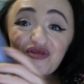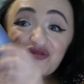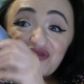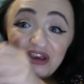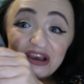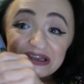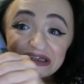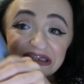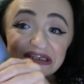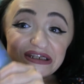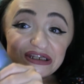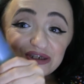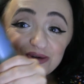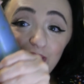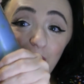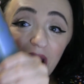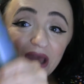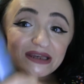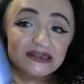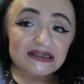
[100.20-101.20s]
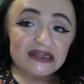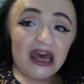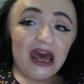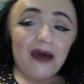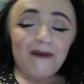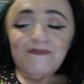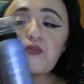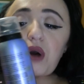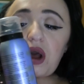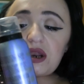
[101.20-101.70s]
This is twice
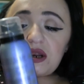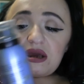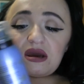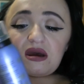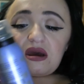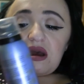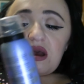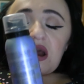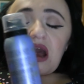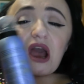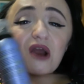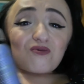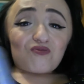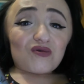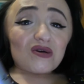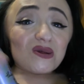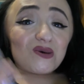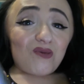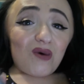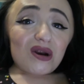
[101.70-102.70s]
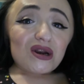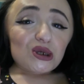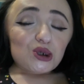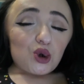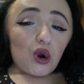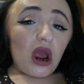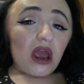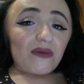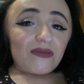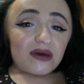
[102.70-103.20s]
that, but I really want to
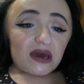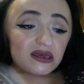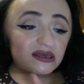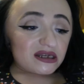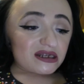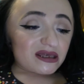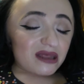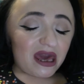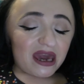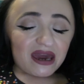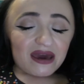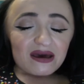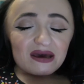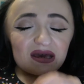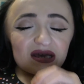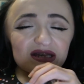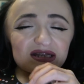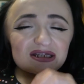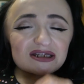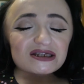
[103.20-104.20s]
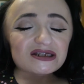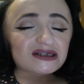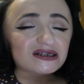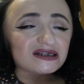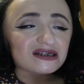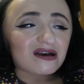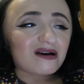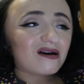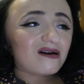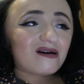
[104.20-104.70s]
try it because it's like
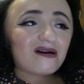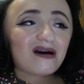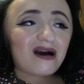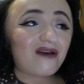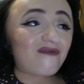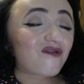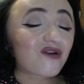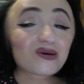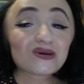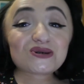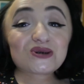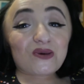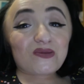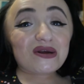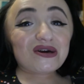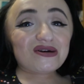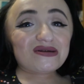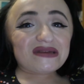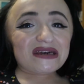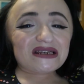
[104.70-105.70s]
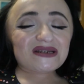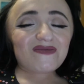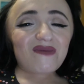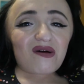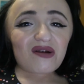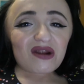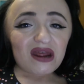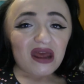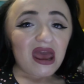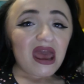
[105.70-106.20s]
so, I've heard so many good things
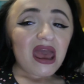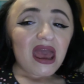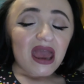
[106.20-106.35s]
about it,